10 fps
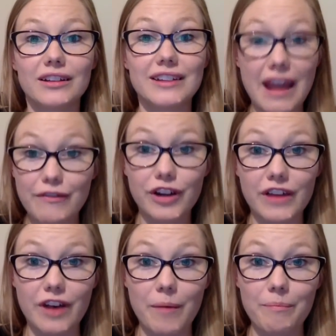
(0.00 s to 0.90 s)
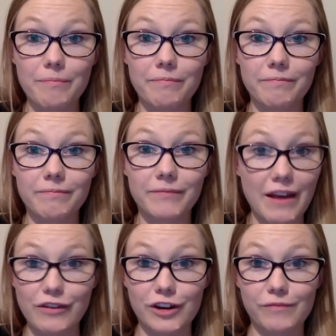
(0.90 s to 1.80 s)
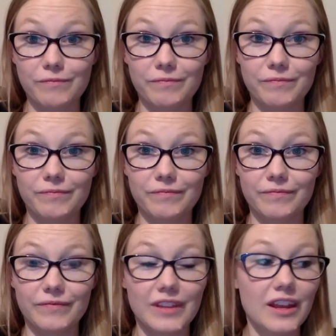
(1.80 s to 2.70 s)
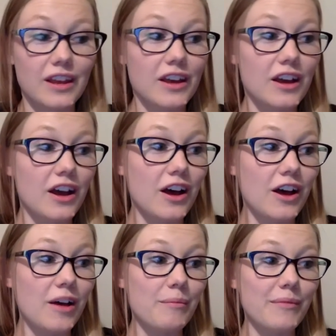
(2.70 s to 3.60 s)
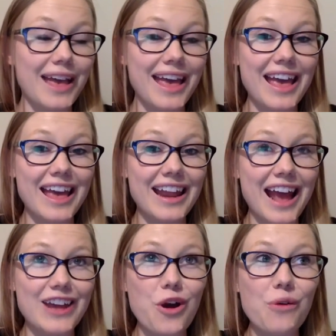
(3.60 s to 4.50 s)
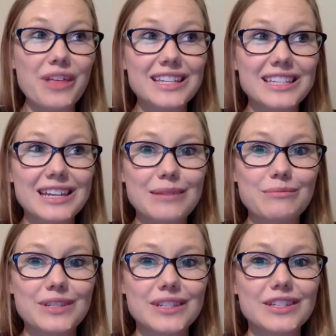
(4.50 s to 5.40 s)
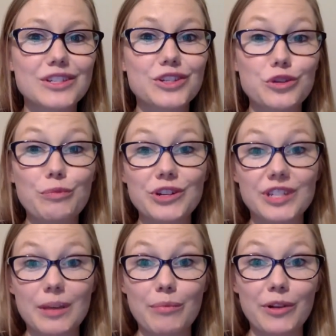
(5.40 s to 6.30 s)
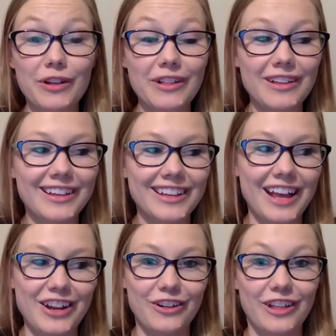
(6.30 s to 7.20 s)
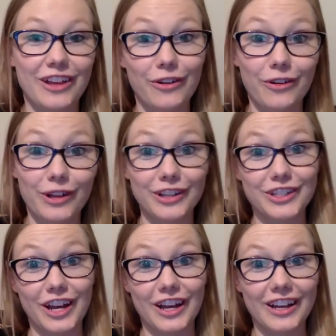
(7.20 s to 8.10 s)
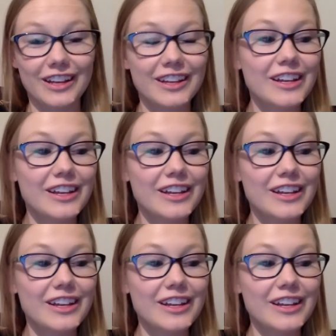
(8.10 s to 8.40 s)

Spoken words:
Never give up. Never. And I know that seems super simple, and you're like, oh, well, duh.